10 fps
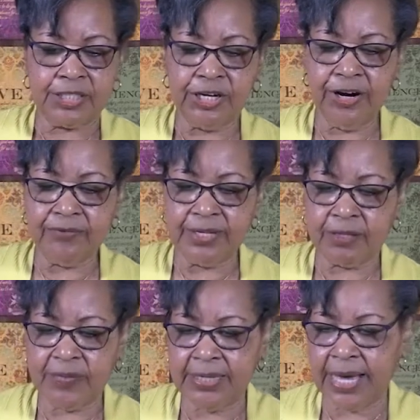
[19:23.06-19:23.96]
turn
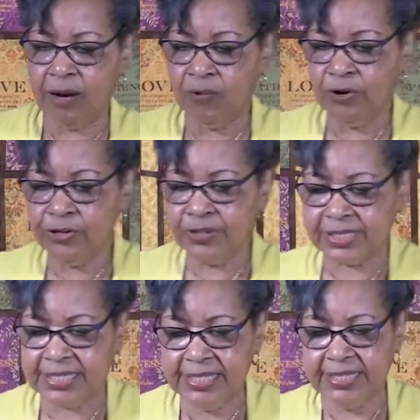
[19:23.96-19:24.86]
with me. I want you to
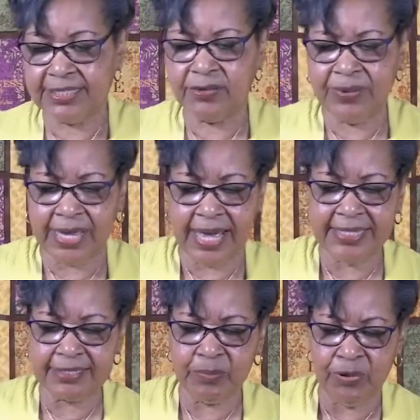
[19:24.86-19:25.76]
see this.
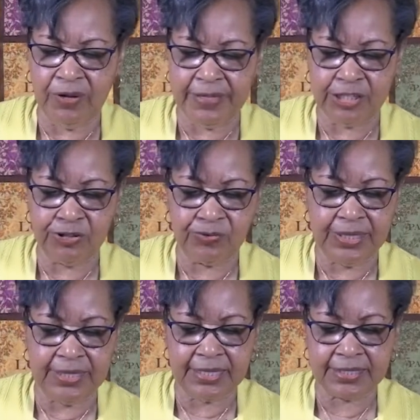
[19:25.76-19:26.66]
It's important that you
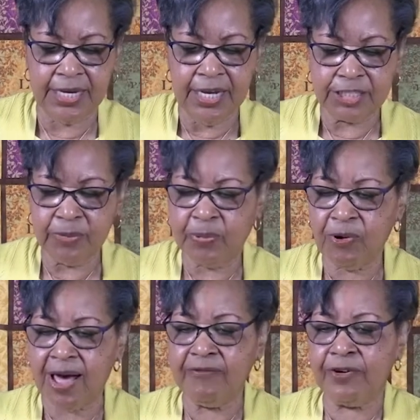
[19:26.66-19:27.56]
read this. To
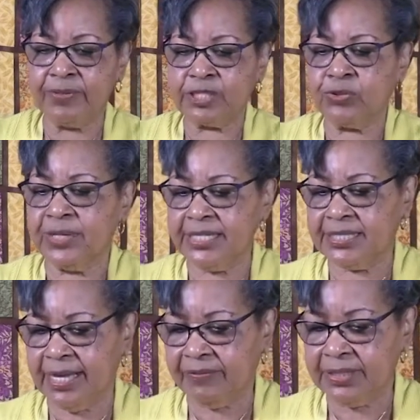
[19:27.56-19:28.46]
Proverbs
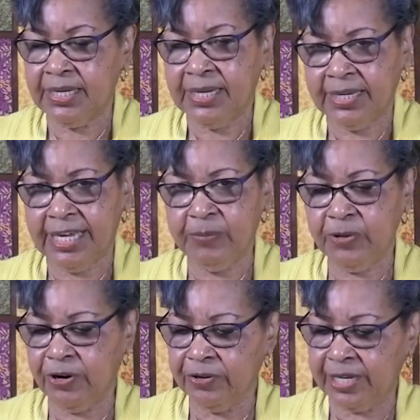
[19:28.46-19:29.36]
27. Keep
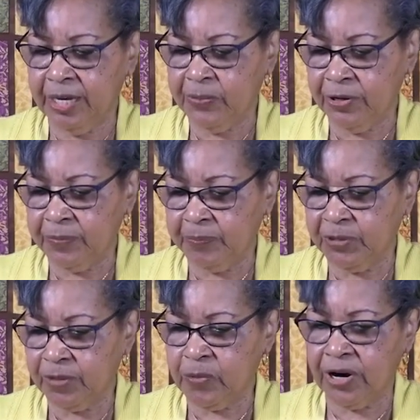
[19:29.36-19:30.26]
your
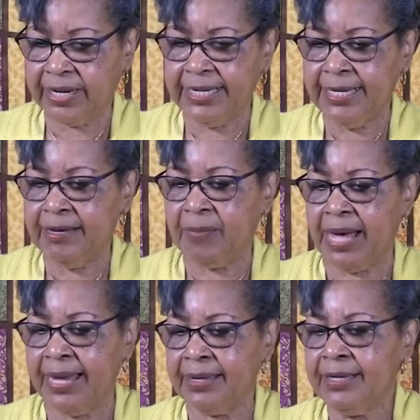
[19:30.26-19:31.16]
bookmark in
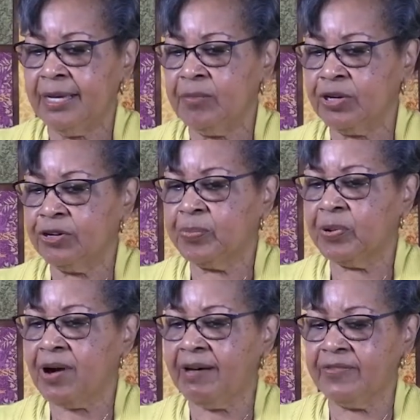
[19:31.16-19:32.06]
Nehemiah, but go to
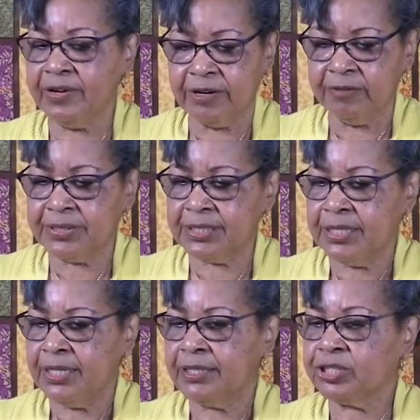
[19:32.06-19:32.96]
Proverbs
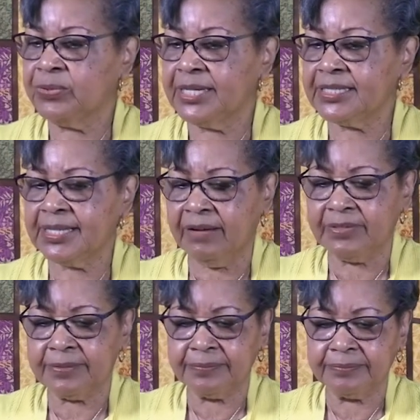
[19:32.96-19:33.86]

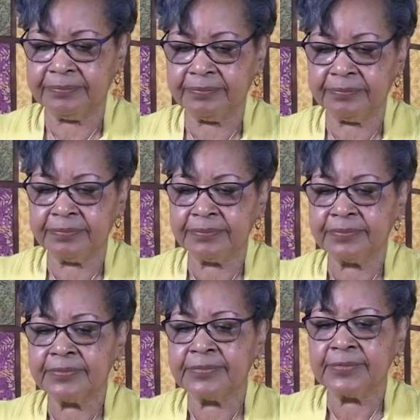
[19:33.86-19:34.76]
27.
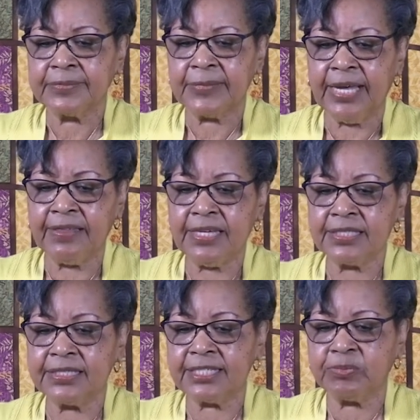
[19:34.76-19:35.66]
And
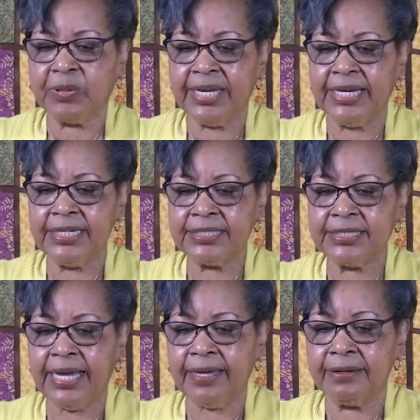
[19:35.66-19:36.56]
this is as plain as
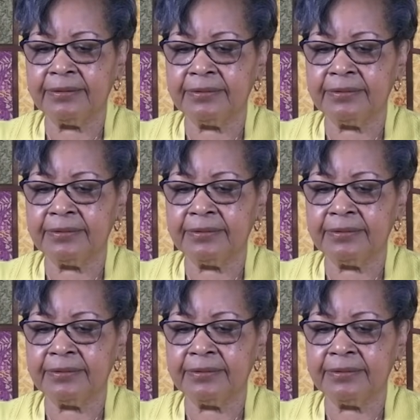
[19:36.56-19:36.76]
day